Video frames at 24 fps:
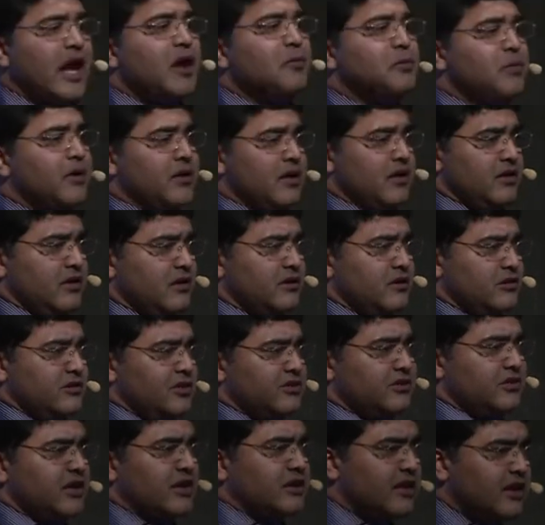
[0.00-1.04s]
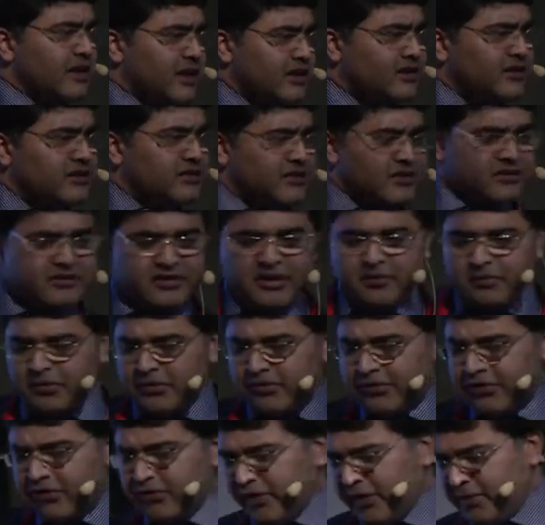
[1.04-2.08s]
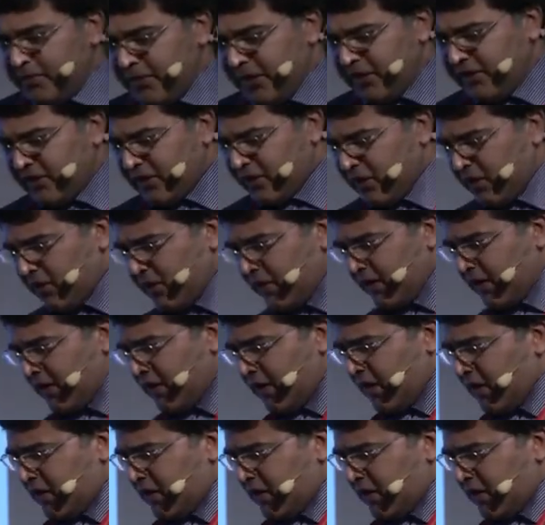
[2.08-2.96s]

at Apple, just take the latest example from 1 month ago.